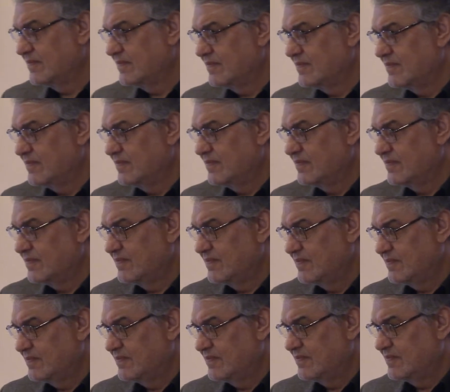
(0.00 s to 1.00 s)

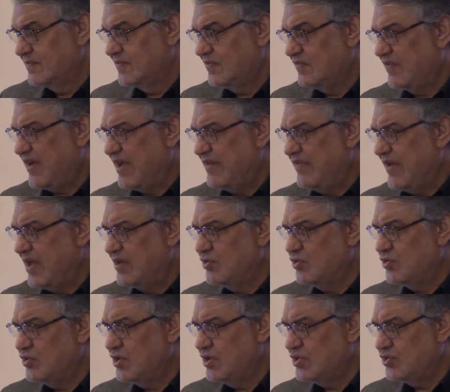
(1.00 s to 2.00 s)
500 years raised
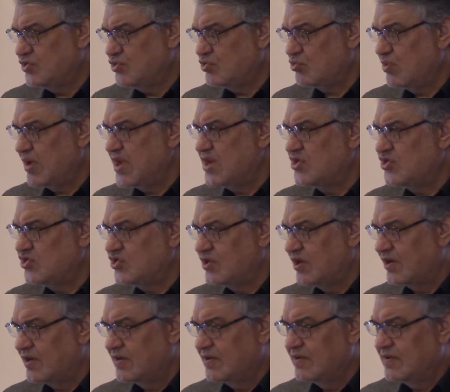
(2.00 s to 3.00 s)

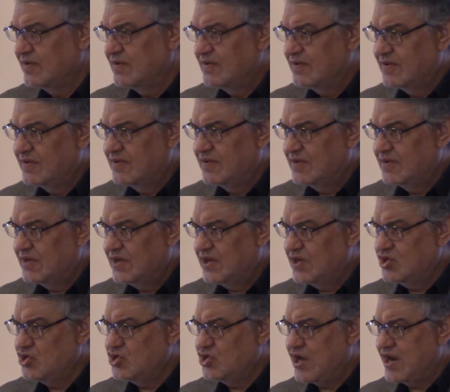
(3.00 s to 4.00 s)
in Jannah
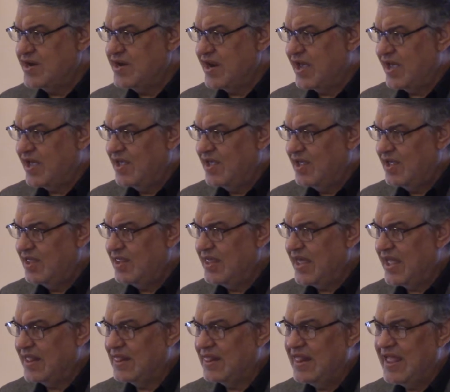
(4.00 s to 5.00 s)
that lamb to
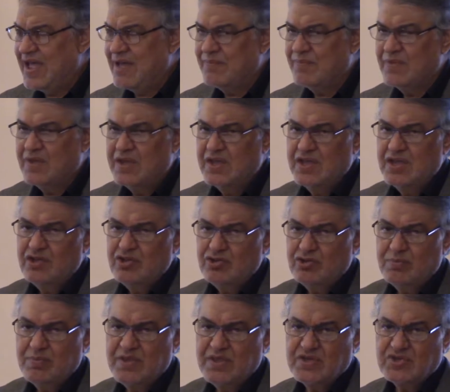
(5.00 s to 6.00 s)
be the sacrifice
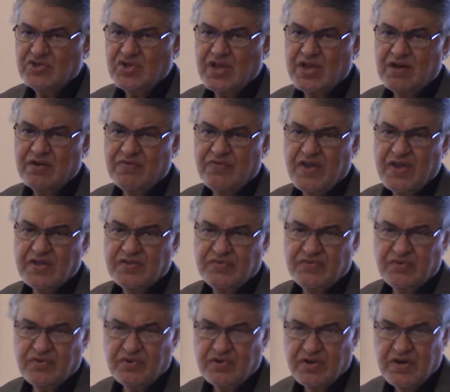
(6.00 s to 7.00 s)
for
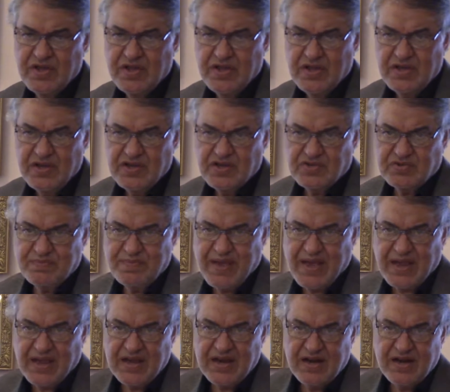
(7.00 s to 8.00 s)
Ismail
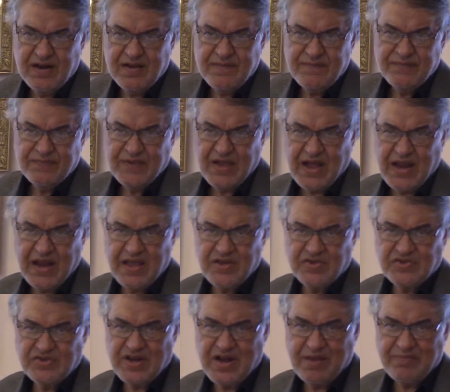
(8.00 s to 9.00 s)
That's why in
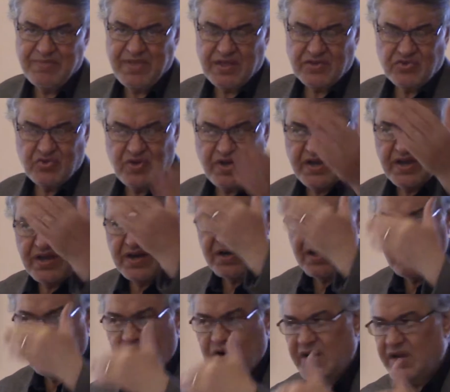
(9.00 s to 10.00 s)
our Eidul
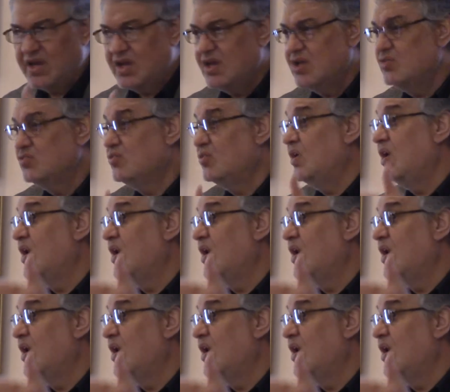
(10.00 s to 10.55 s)
Adha